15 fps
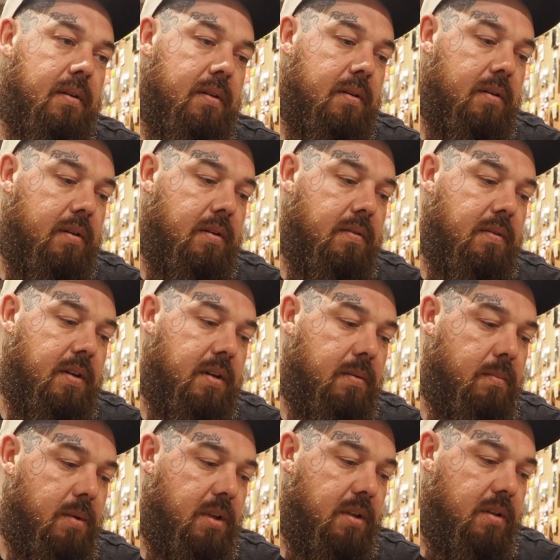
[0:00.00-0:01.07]
I
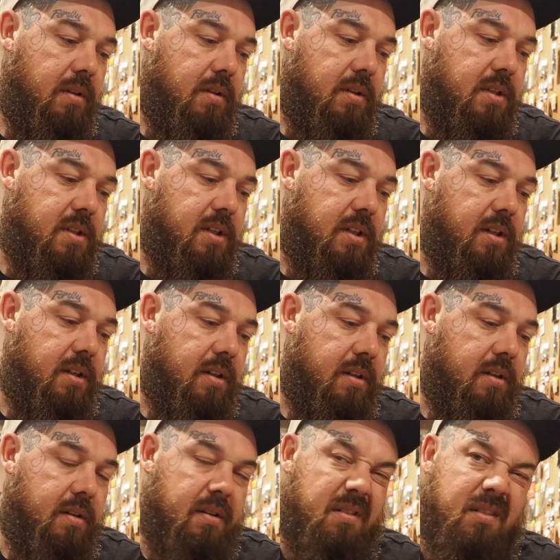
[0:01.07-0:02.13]
recommend just getting
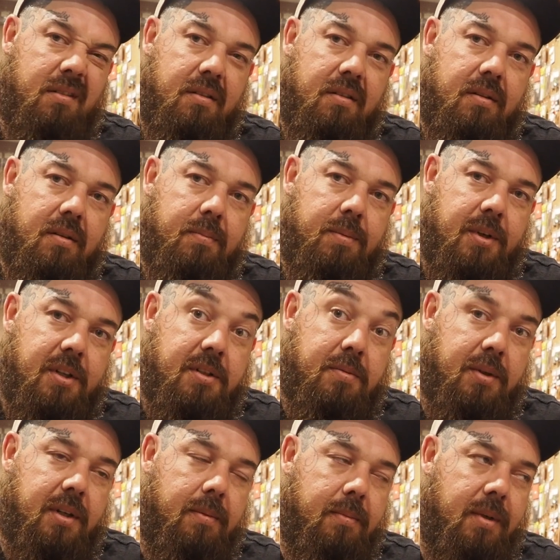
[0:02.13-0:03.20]
a bit of
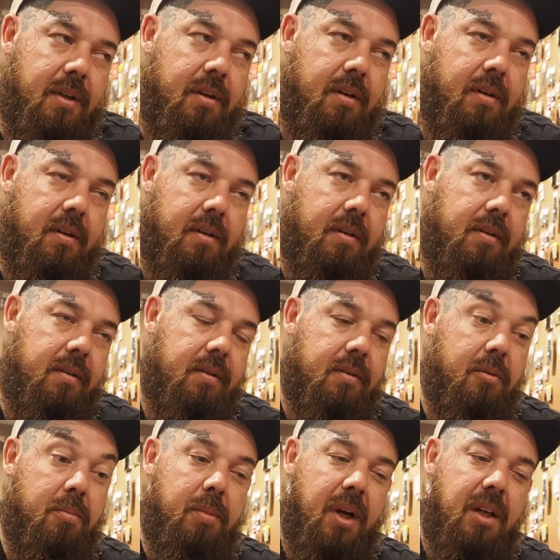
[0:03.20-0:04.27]
twink pen
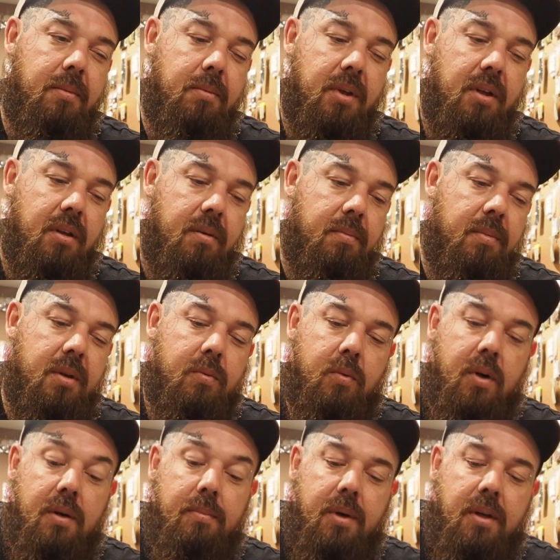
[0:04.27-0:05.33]
or paint pen, a bit of
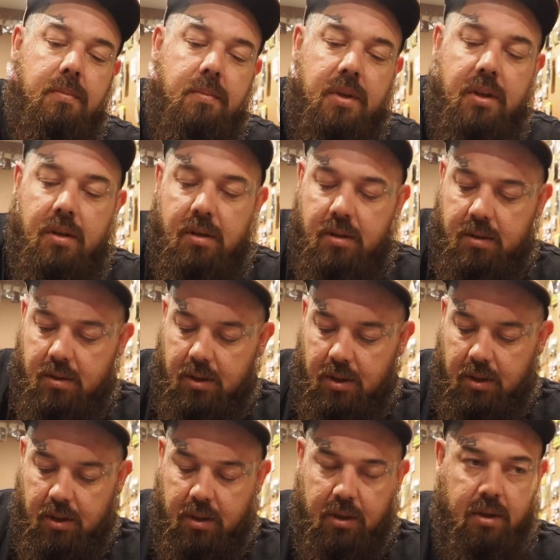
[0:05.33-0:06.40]
white paint pen.
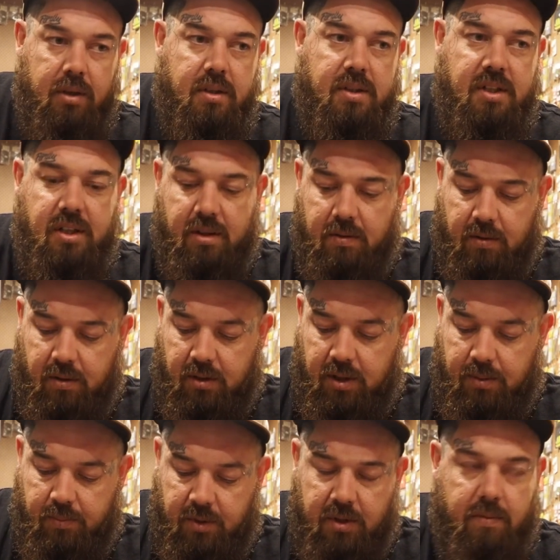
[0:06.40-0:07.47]
Set your rod
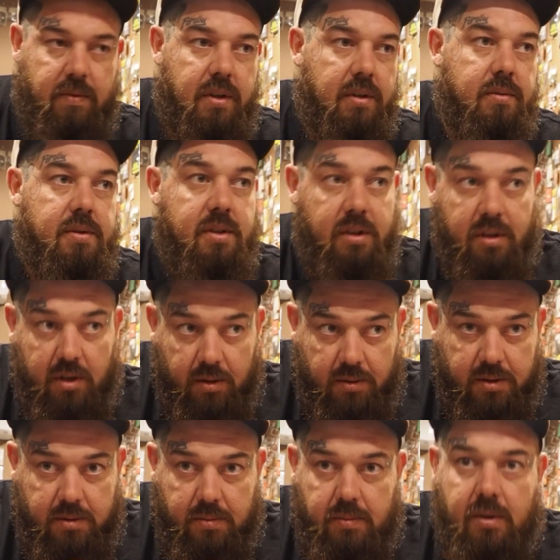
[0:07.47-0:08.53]
up with your reel so you know
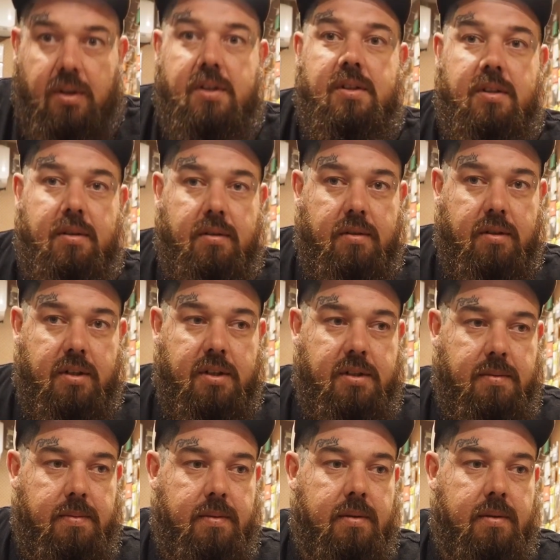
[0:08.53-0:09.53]
it's all nice and crisp,